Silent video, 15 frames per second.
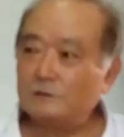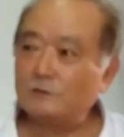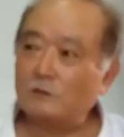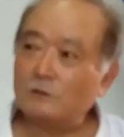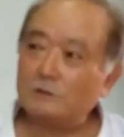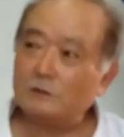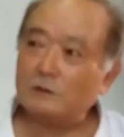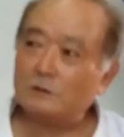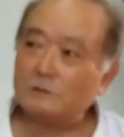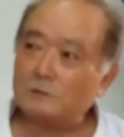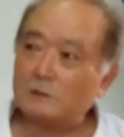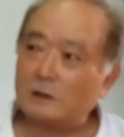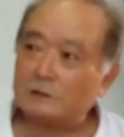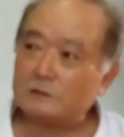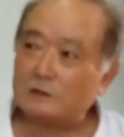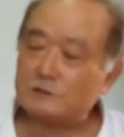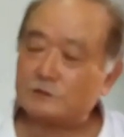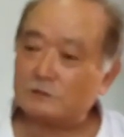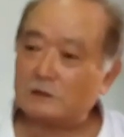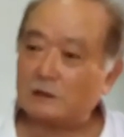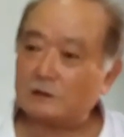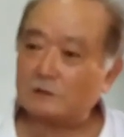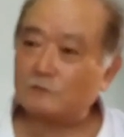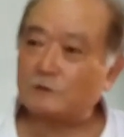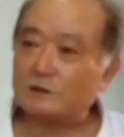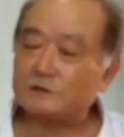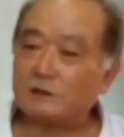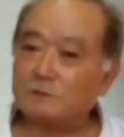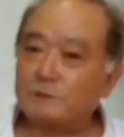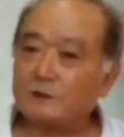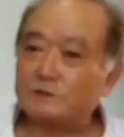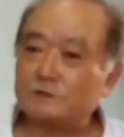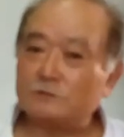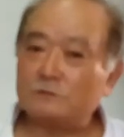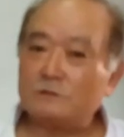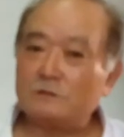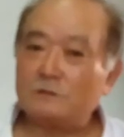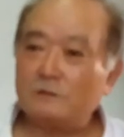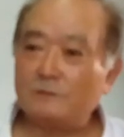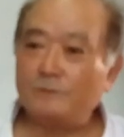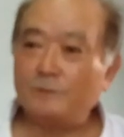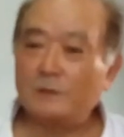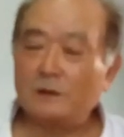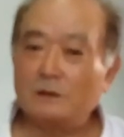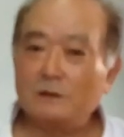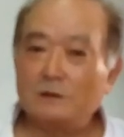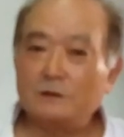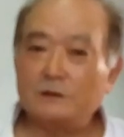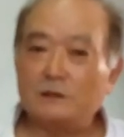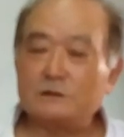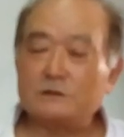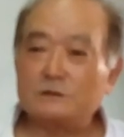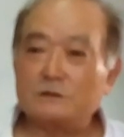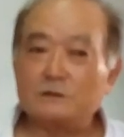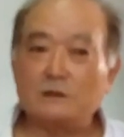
you look until the graduate person? Yes.